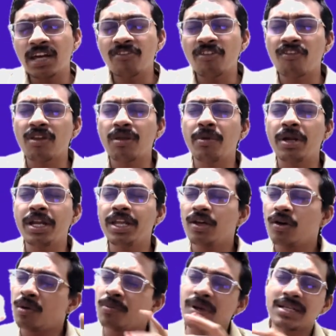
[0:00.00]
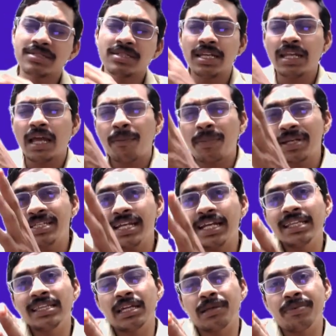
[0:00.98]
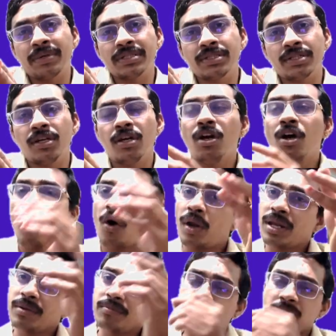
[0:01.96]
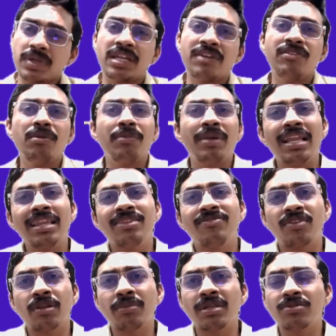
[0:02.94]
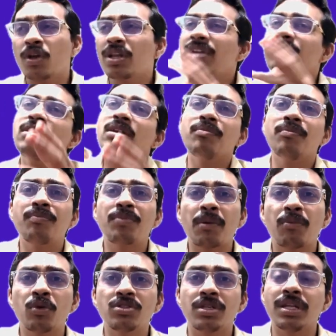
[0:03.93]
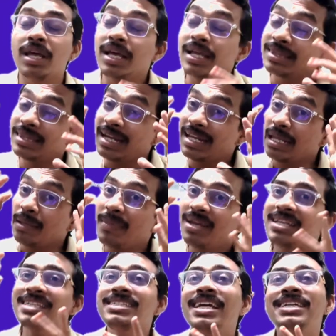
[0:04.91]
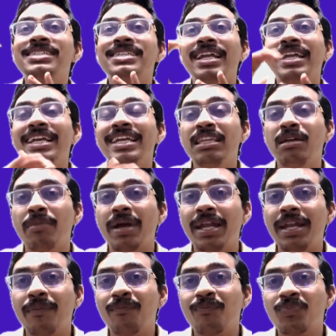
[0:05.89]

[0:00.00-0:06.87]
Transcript: of everybody, or personally appreciating that person or giving medal from this or giving promotion, that images gets running in the mind.